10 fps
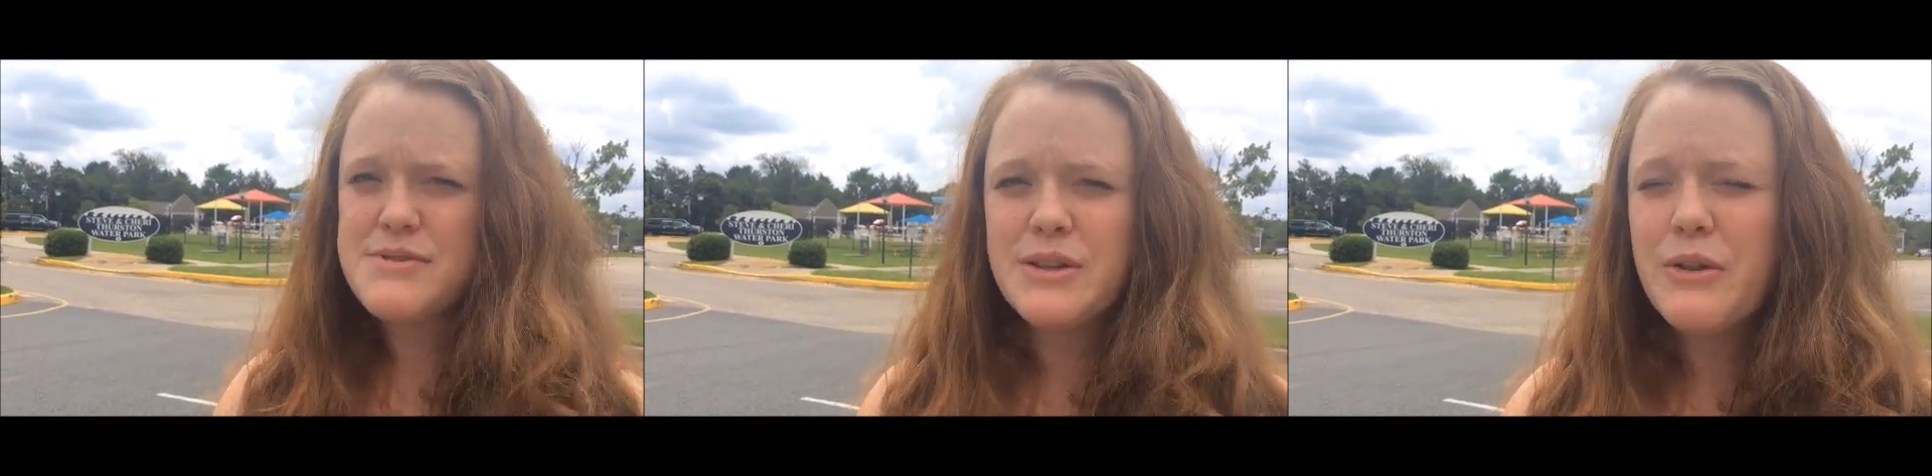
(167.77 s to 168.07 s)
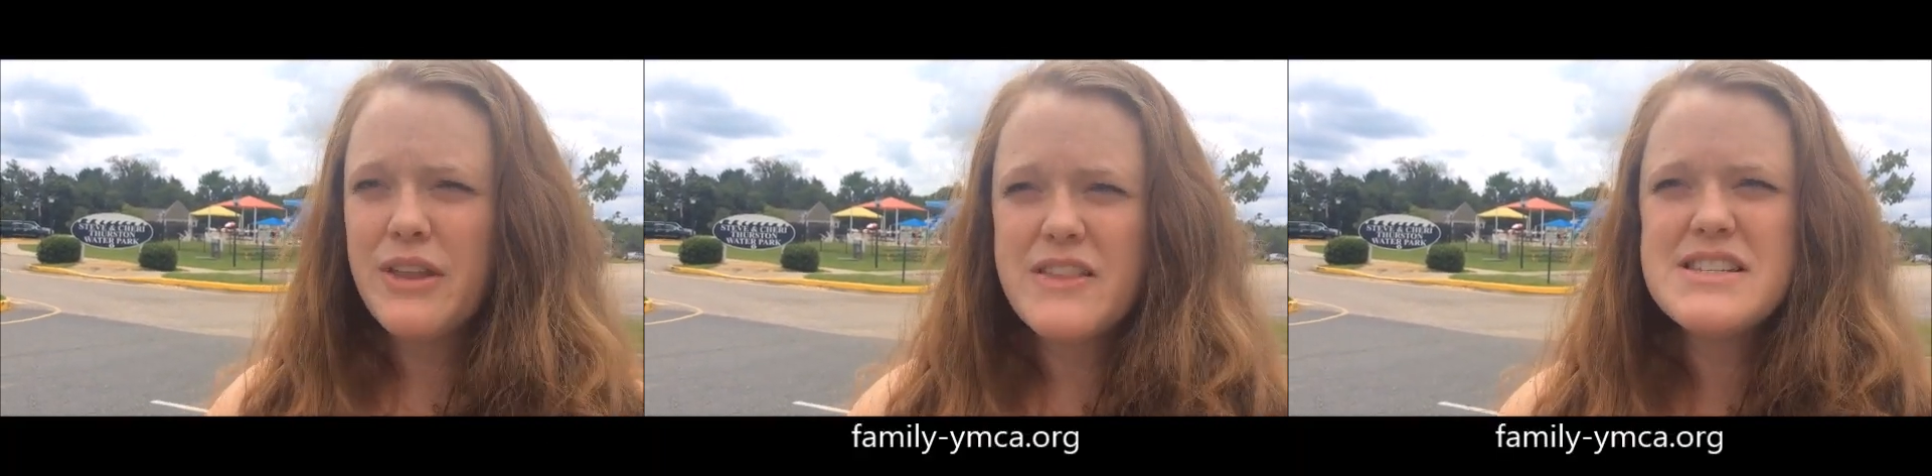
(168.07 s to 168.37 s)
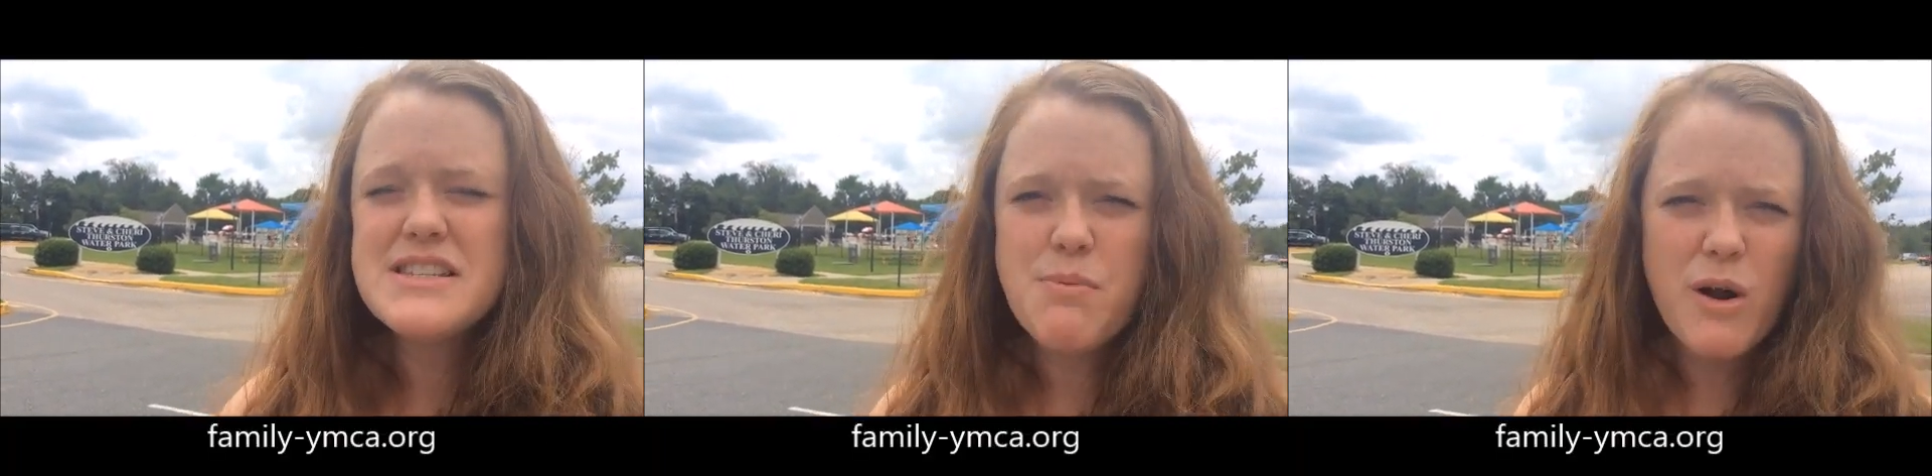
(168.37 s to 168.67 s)
Absolutely.
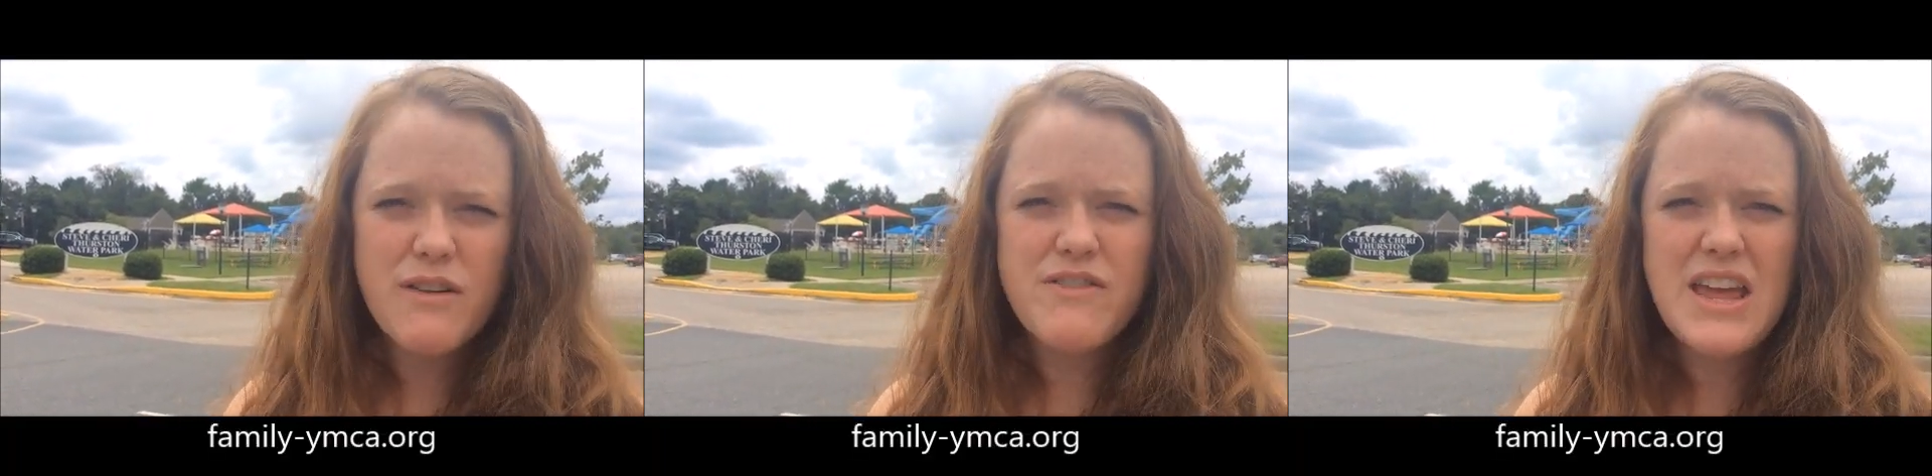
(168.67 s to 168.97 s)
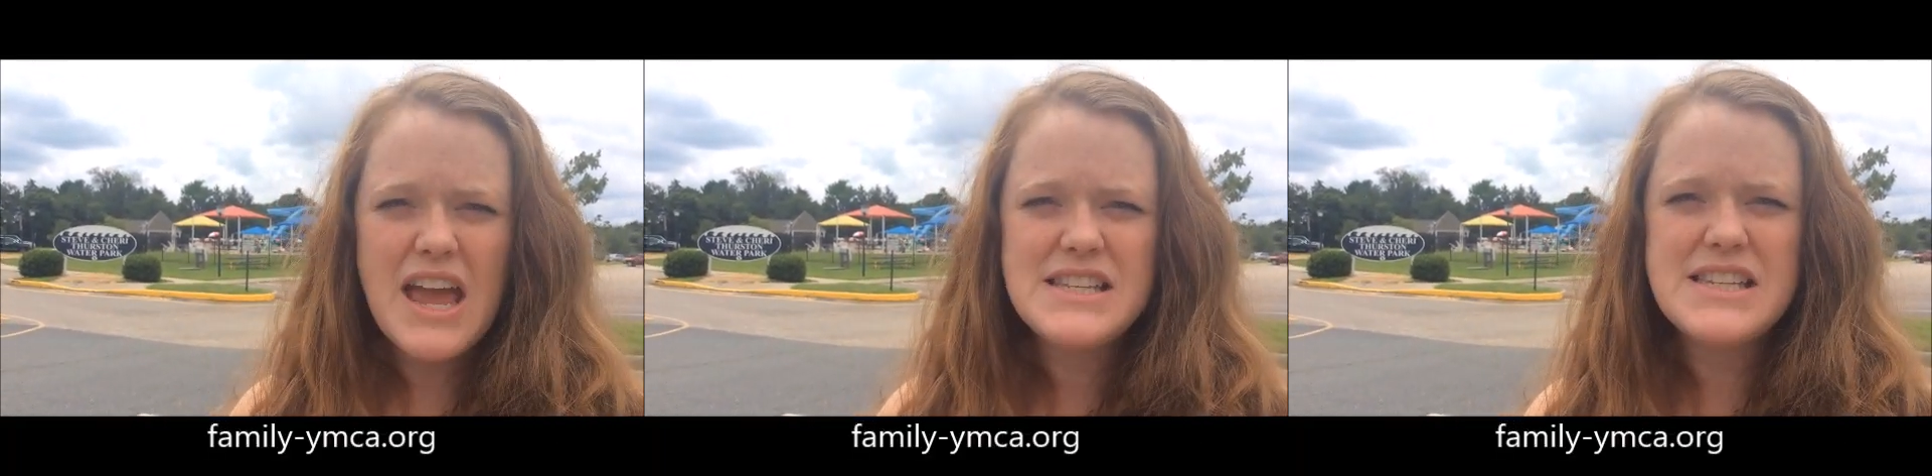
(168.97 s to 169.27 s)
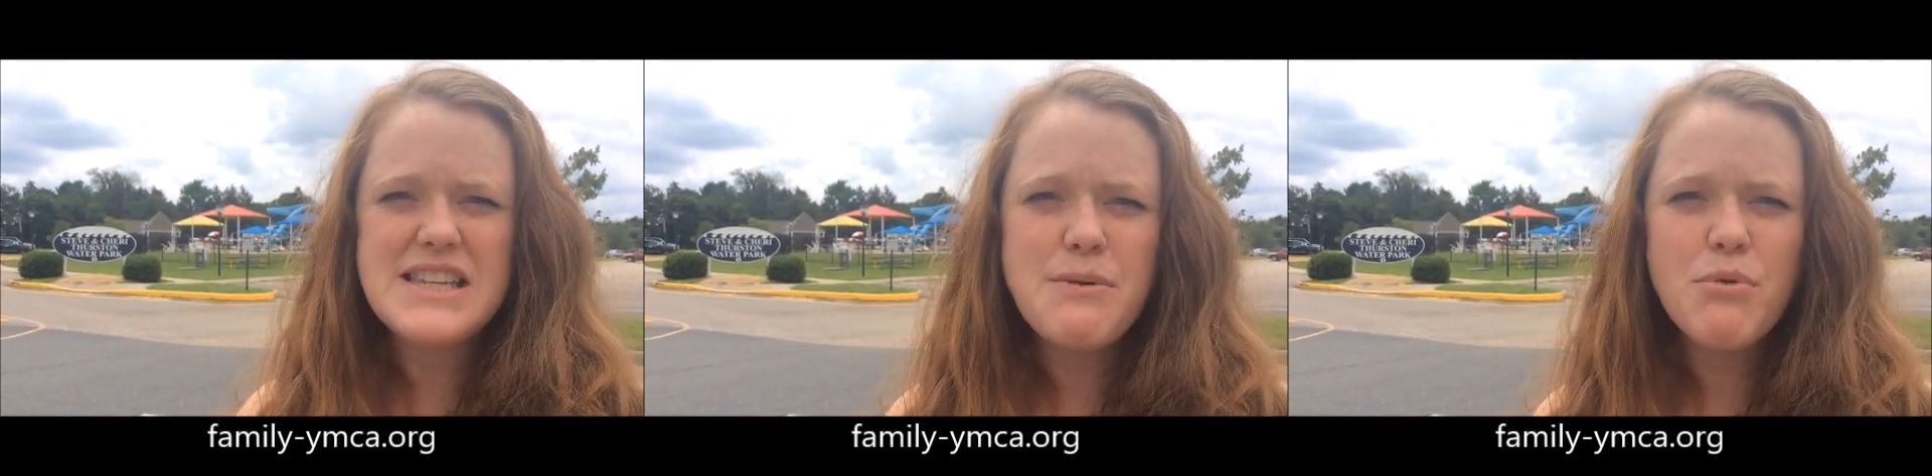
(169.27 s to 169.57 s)
This is part of the
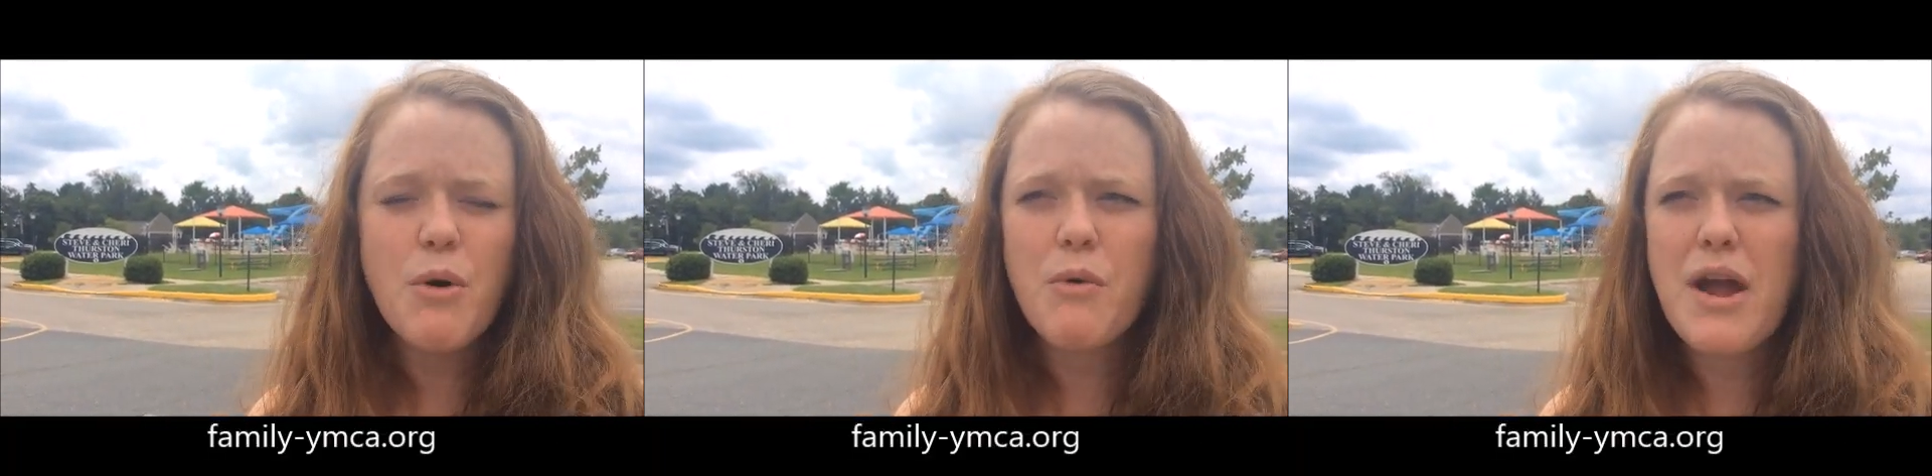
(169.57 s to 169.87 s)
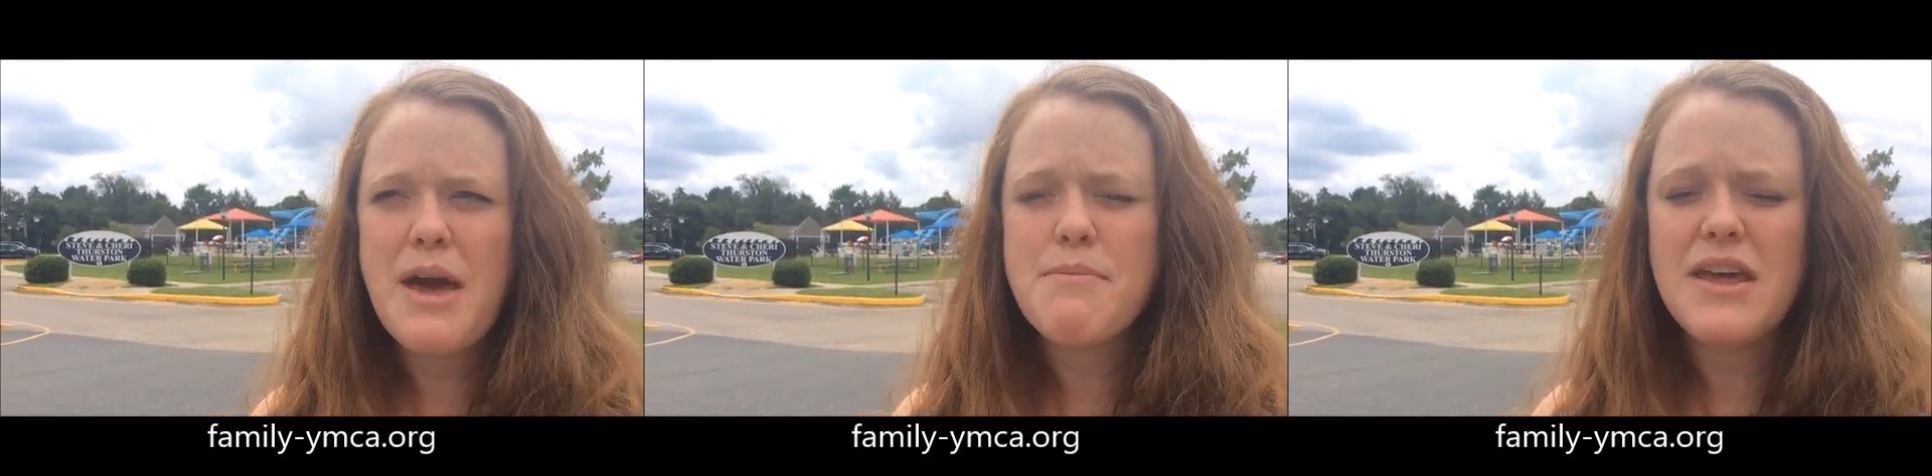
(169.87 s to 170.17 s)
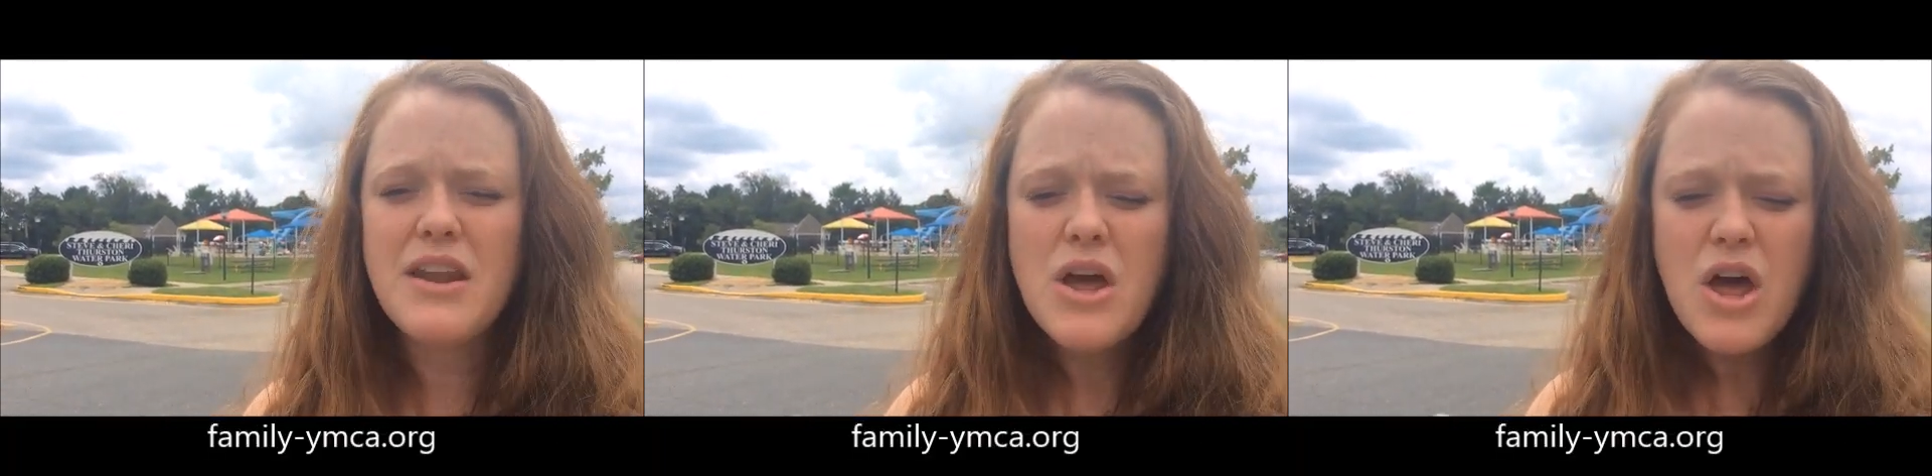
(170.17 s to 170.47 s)
ATT
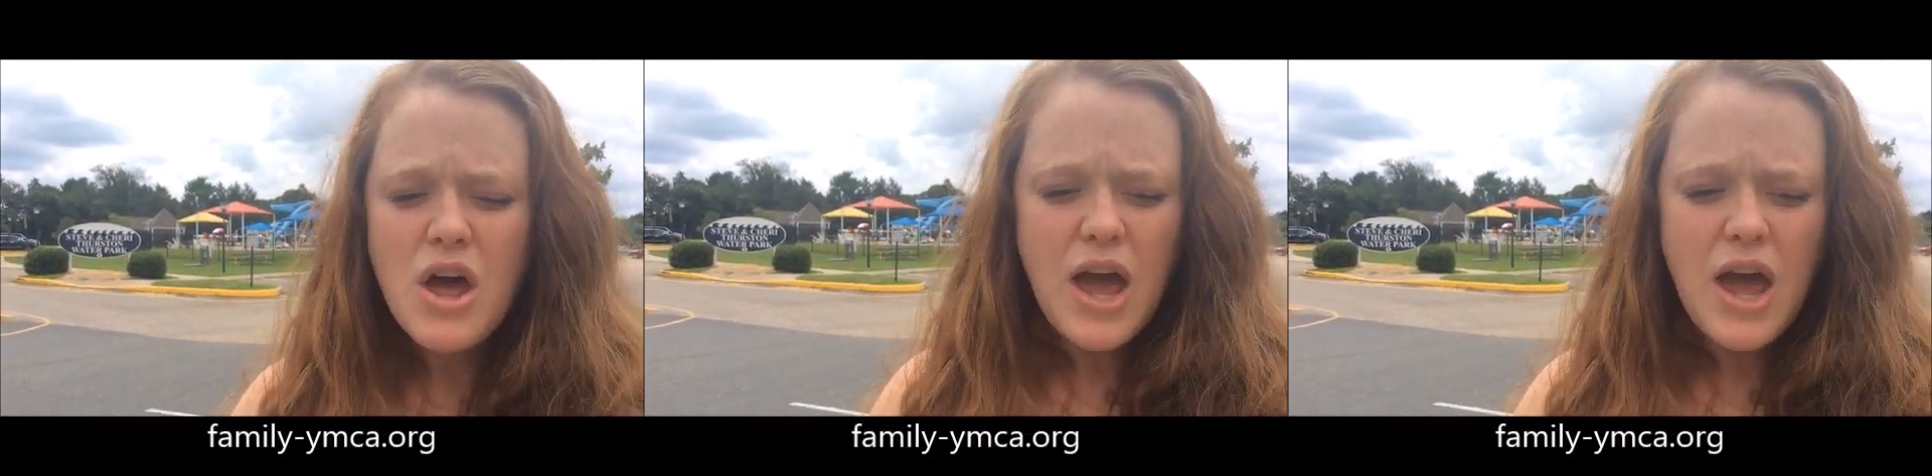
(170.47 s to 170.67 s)
program and